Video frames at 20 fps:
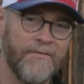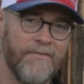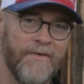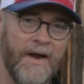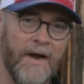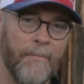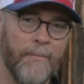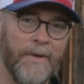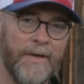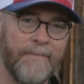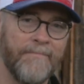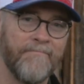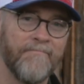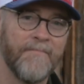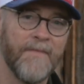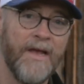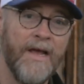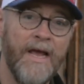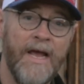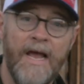family.
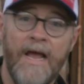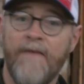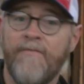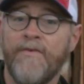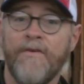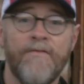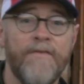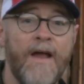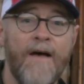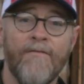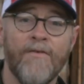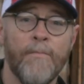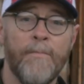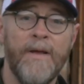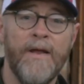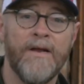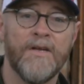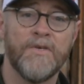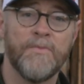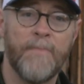If you've never
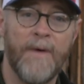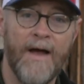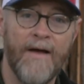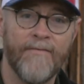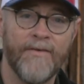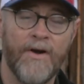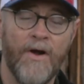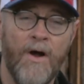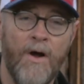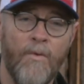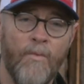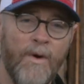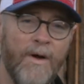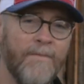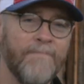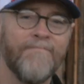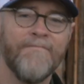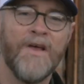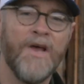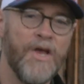been to Spavinaw,
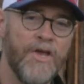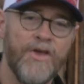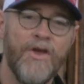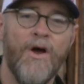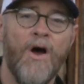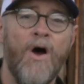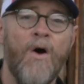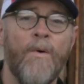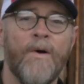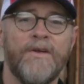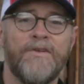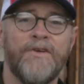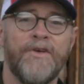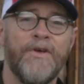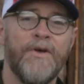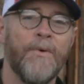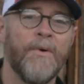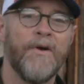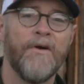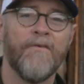well, you owe it to
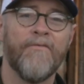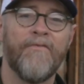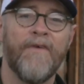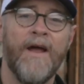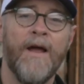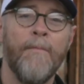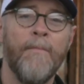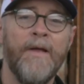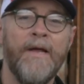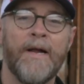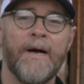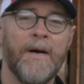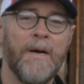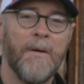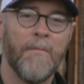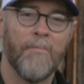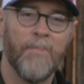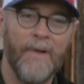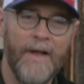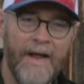you and your family to
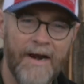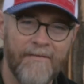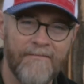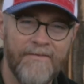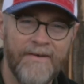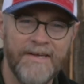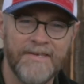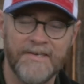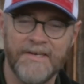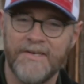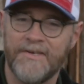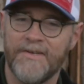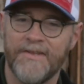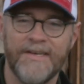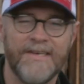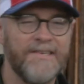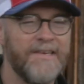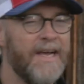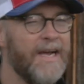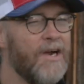plan a visit to
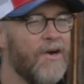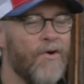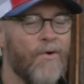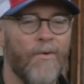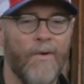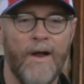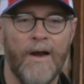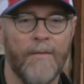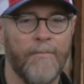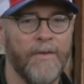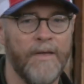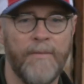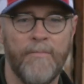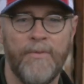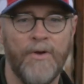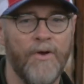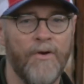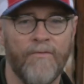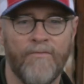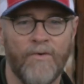this incredibly
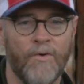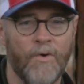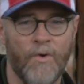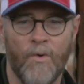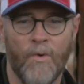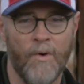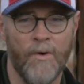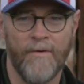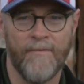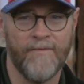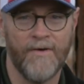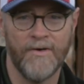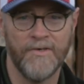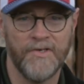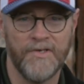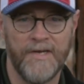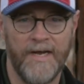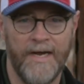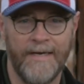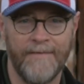beautiful corner of our
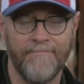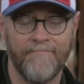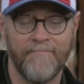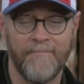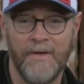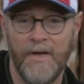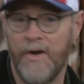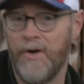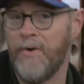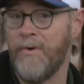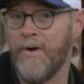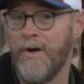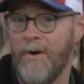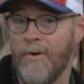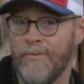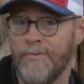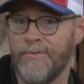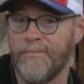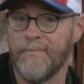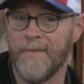state. And who
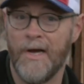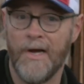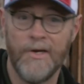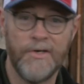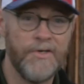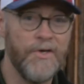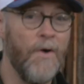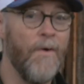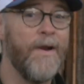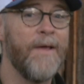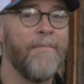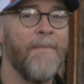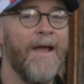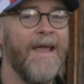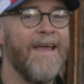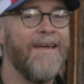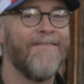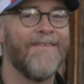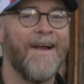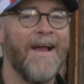knows, Tony may
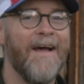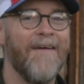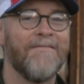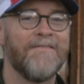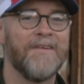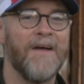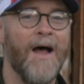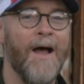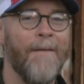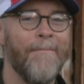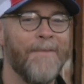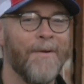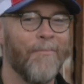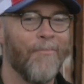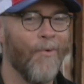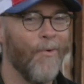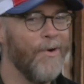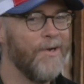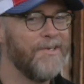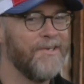even have time to
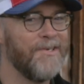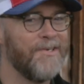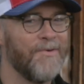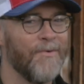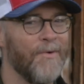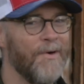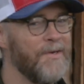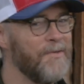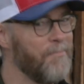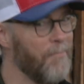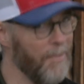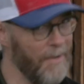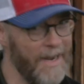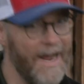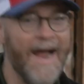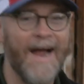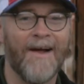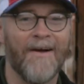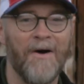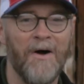point you towards
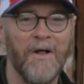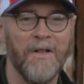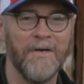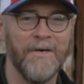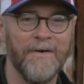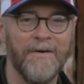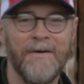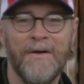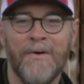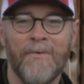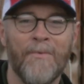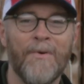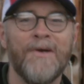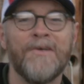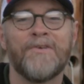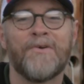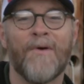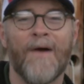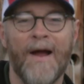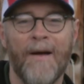Black Holler, where
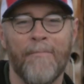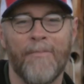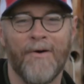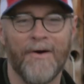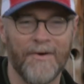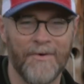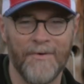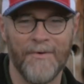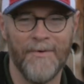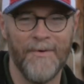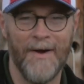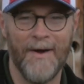his grandpa grew